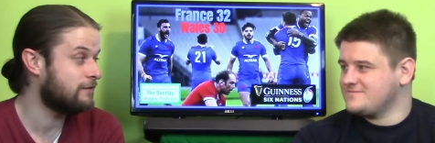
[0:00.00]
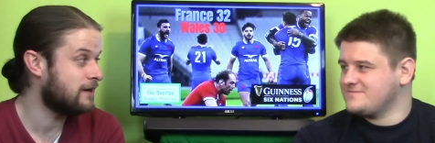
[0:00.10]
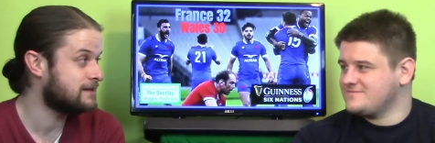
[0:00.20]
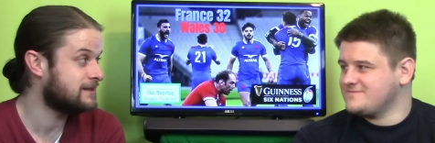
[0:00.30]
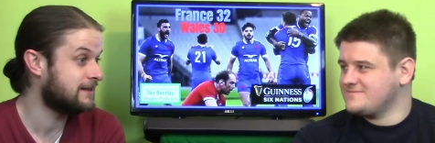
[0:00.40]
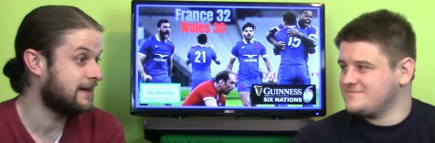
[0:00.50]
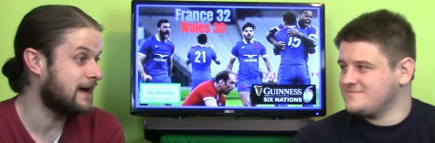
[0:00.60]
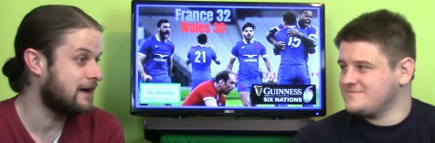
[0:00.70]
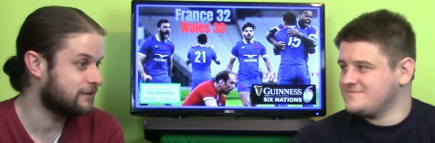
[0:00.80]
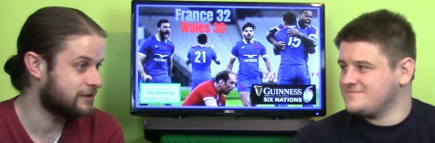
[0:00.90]
Speaker 1: France did get
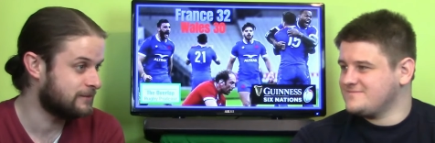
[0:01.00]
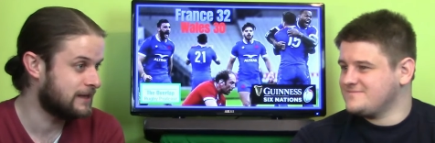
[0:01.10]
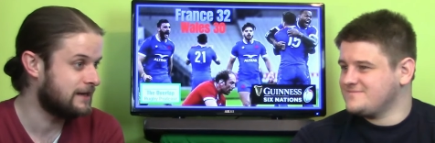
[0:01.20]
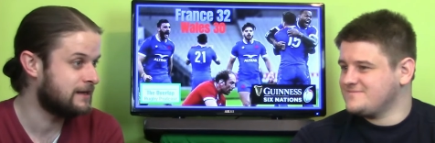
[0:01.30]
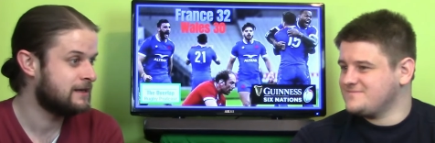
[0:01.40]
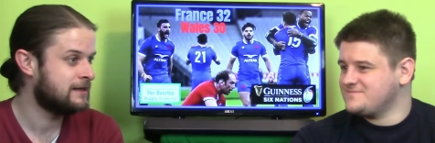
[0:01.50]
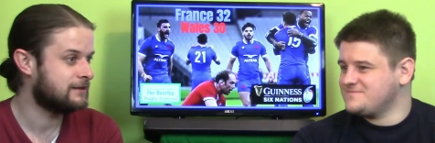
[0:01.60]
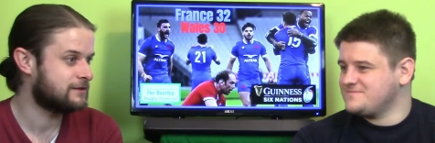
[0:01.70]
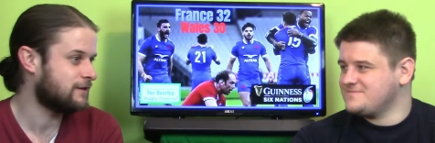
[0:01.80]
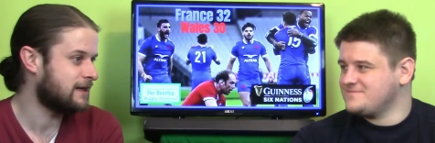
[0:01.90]
after them then,
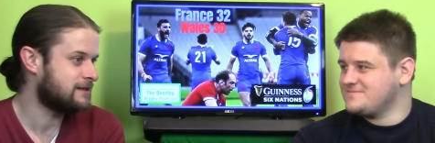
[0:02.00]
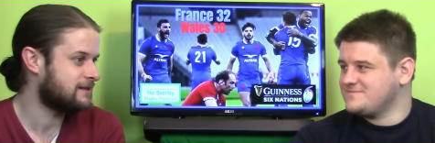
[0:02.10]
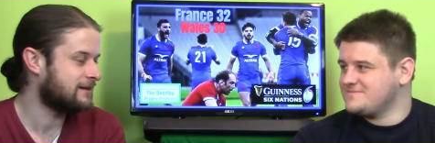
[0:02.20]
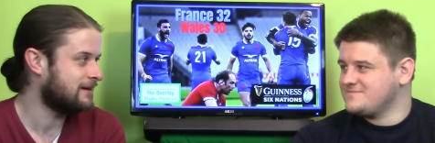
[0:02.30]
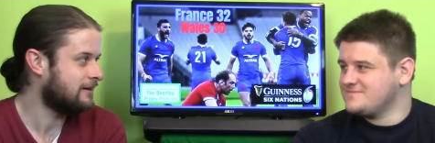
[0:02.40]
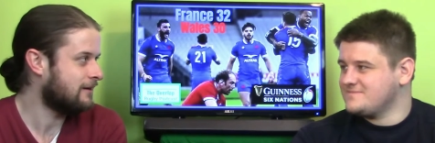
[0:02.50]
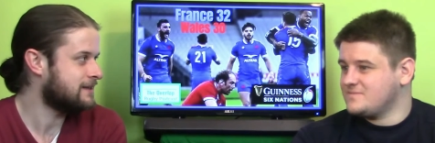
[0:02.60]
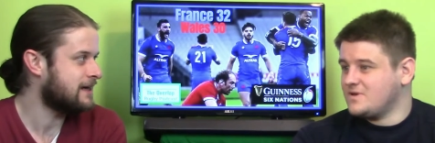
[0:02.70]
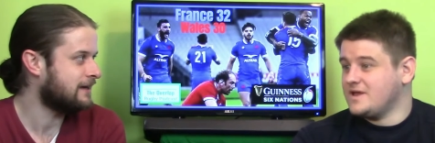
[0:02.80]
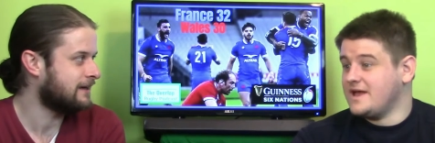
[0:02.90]
because France are
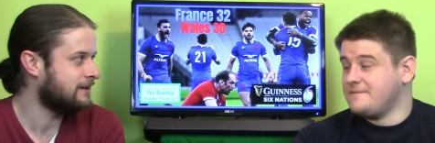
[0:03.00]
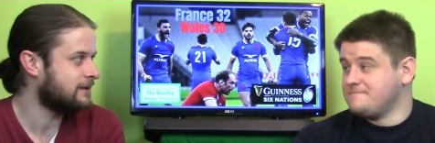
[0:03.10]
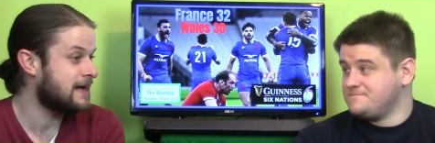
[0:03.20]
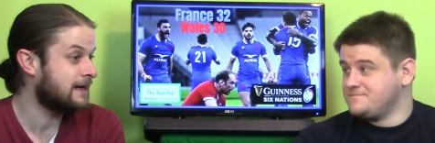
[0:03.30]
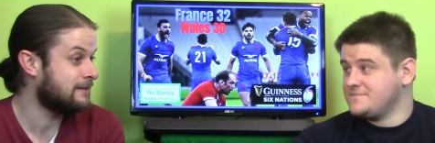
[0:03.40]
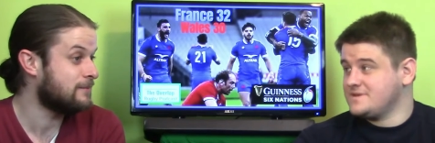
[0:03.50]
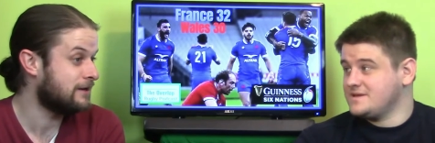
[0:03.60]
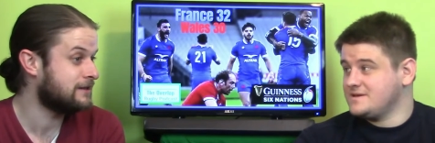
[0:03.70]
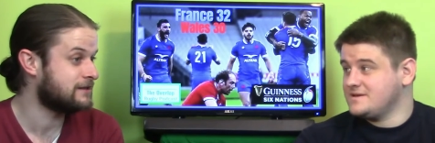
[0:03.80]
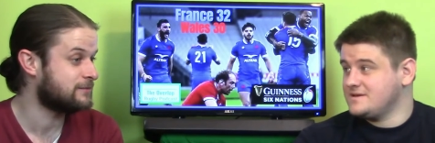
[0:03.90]
attacking yeah. attacking
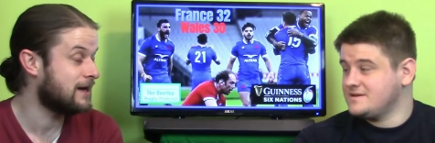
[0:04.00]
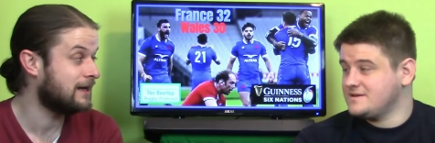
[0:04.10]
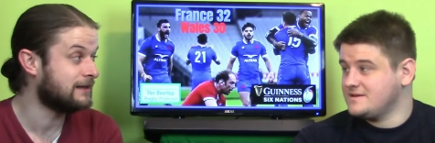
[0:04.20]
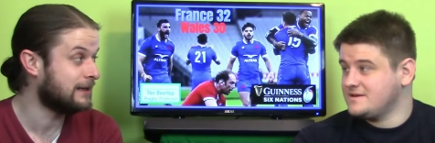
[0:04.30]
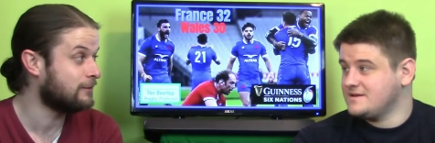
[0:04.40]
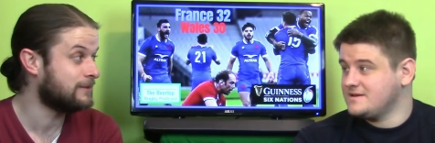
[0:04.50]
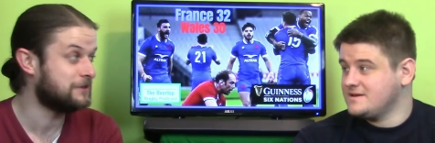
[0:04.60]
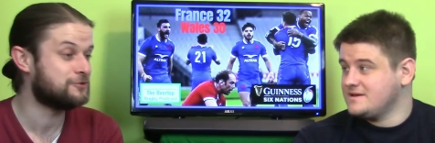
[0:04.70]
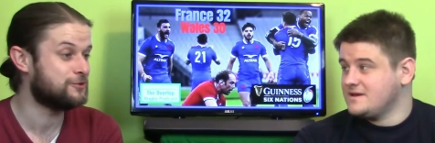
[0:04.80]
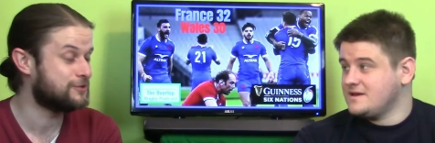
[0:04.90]
minded as well, and they were
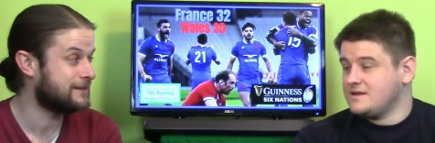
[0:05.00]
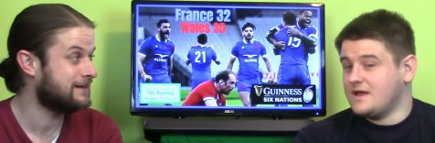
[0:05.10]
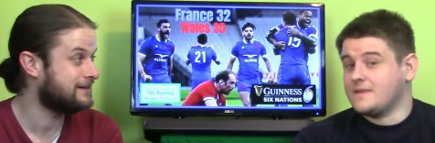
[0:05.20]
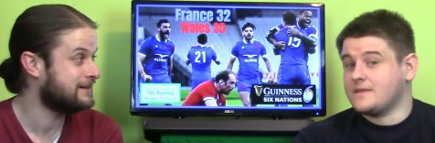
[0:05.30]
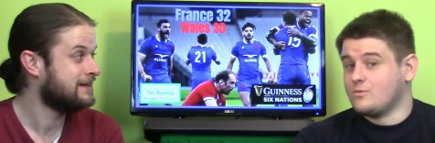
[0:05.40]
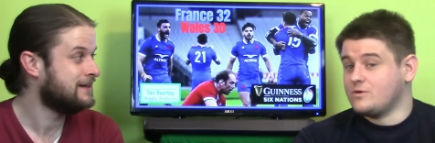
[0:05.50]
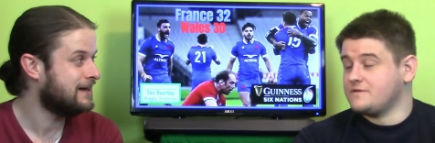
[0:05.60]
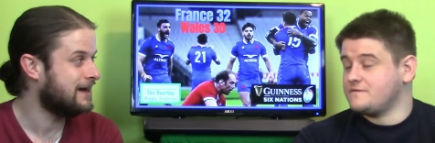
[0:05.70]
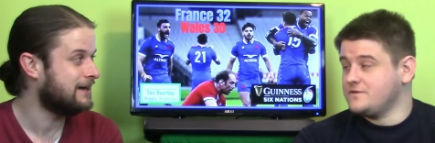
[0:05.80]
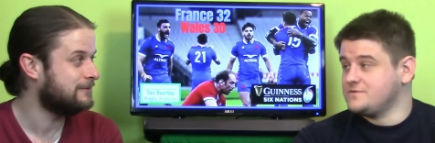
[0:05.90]
being true to that. Yeah, and they're one of
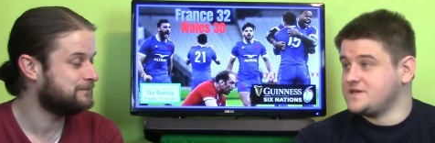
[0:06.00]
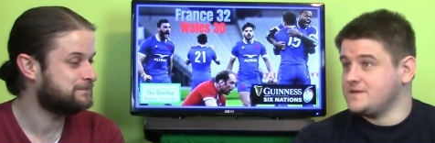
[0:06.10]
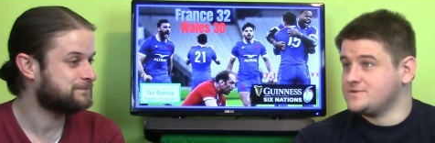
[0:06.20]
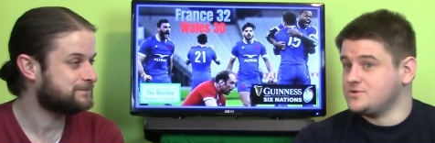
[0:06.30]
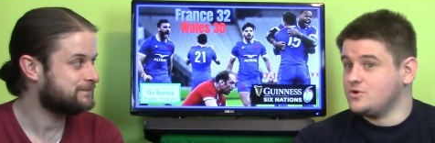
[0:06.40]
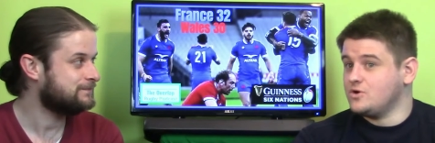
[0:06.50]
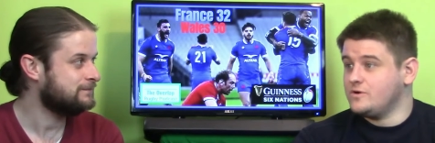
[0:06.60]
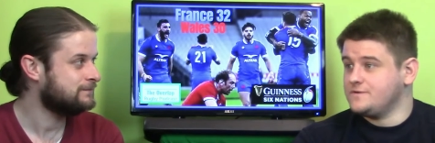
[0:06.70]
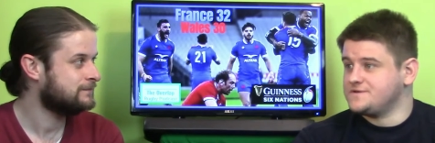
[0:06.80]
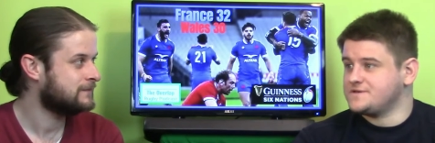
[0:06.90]
the um, few
Speaker 2: teams who
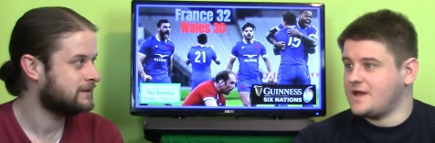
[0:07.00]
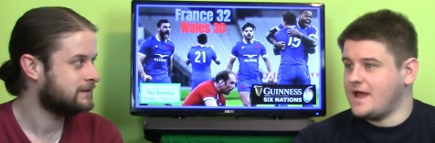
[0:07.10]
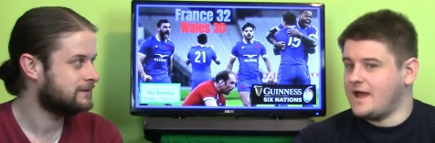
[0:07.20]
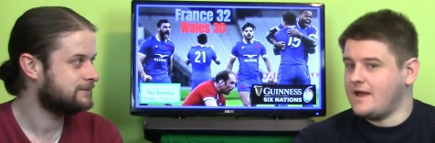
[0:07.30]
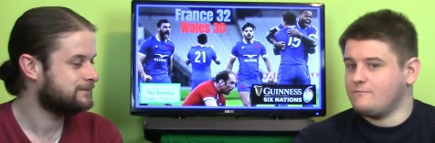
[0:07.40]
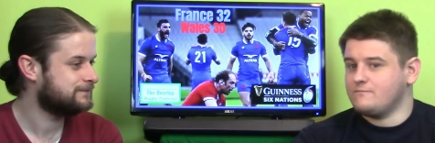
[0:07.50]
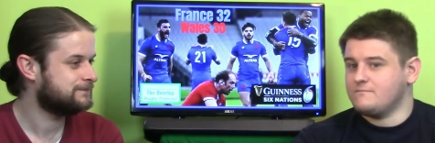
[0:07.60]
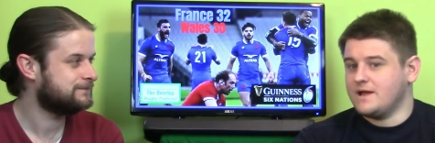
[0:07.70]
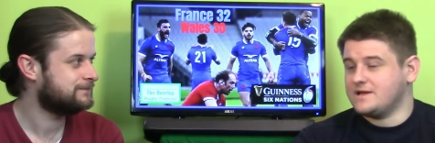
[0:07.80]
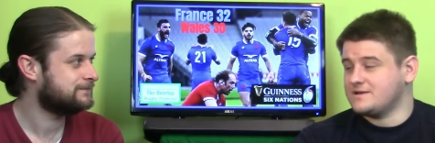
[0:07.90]
could uh,
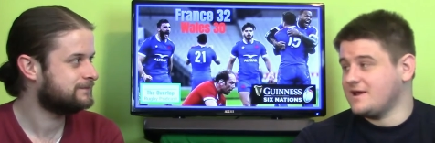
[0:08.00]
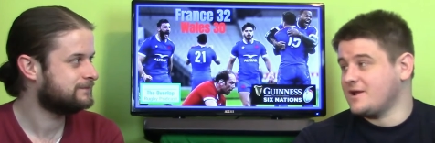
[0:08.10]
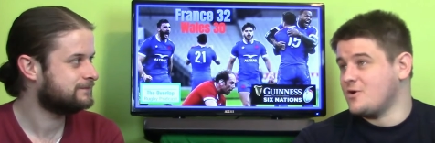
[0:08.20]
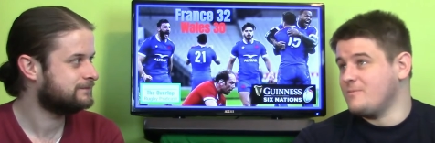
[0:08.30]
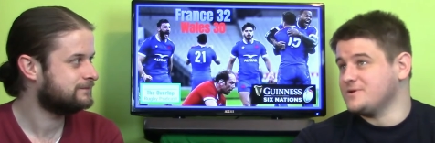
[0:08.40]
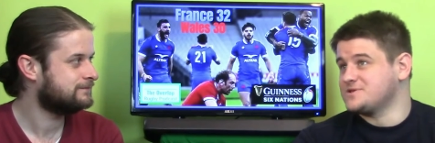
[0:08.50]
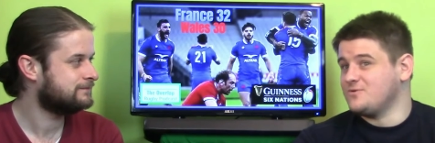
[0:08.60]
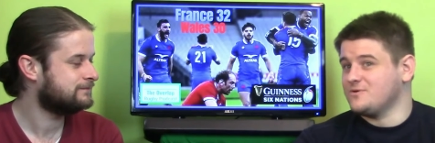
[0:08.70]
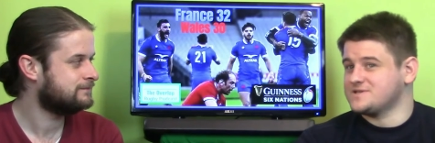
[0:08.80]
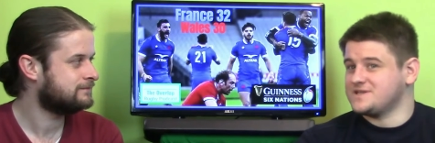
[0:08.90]
make like a couple of
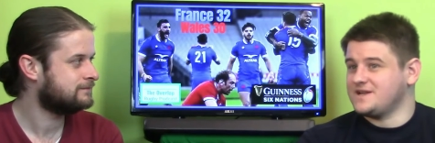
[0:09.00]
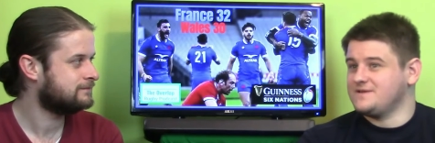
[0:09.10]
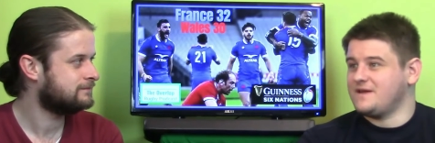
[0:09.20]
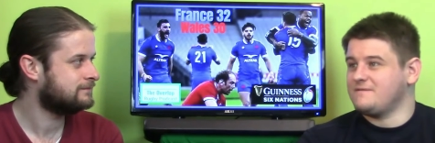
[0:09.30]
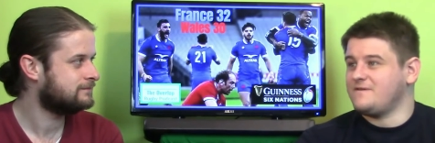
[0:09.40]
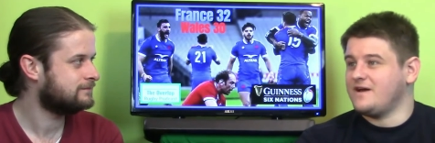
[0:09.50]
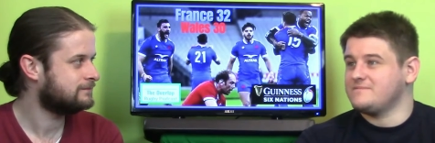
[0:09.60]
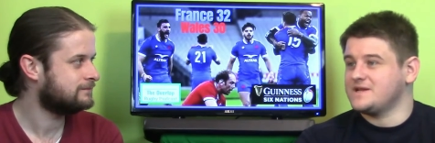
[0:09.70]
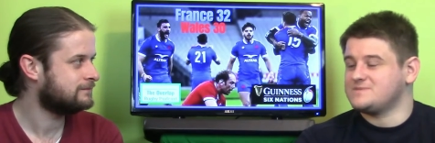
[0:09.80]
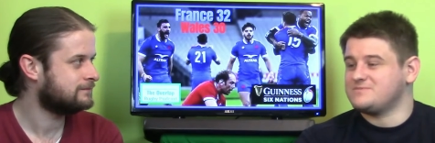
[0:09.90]
scores in, in, in five
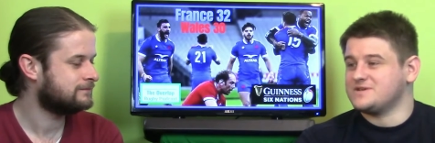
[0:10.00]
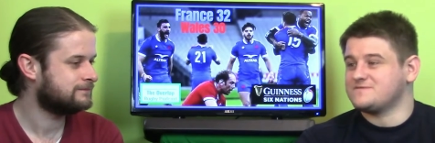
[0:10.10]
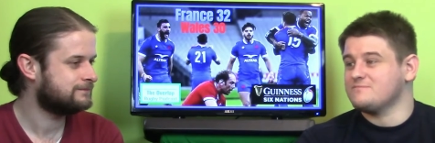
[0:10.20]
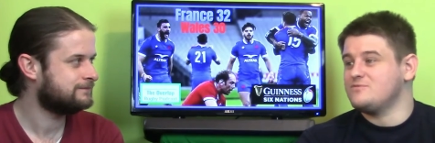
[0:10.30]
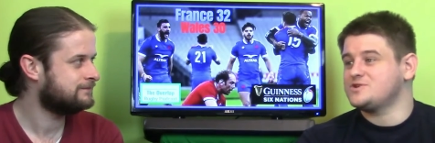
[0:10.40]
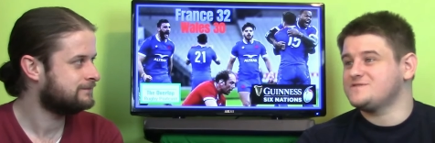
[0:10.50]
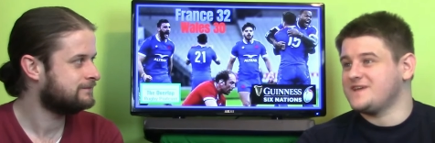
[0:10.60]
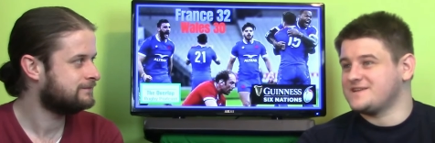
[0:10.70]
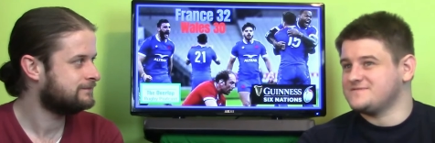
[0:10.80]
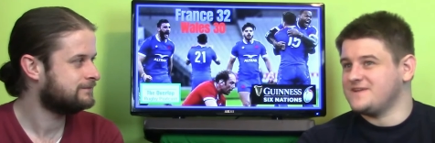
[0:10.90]
minutes, because for much of
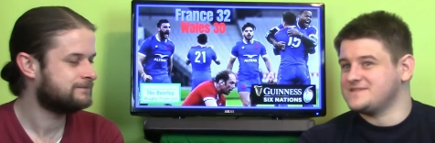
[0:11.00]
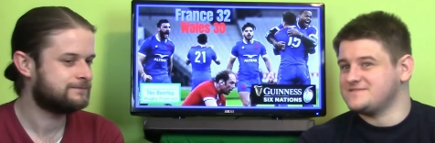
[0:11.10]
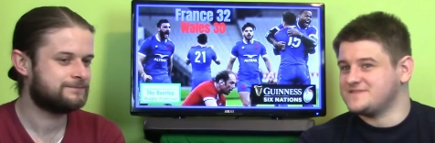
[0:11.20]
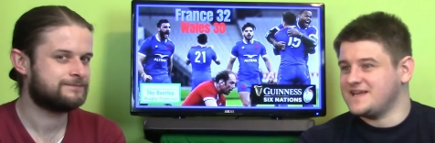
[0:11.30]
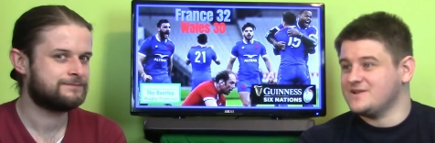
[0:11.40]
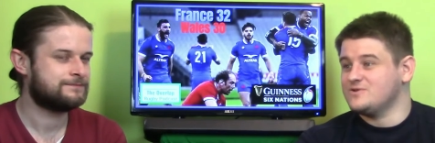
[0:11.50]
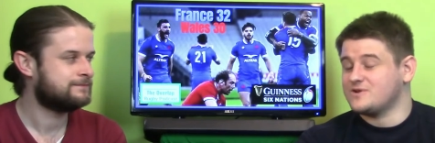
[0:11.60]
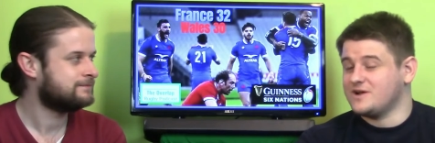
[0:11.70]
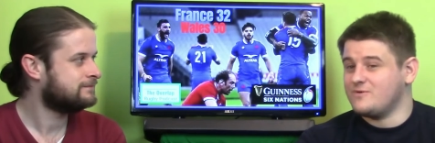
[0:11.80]
that defensive set, it looked like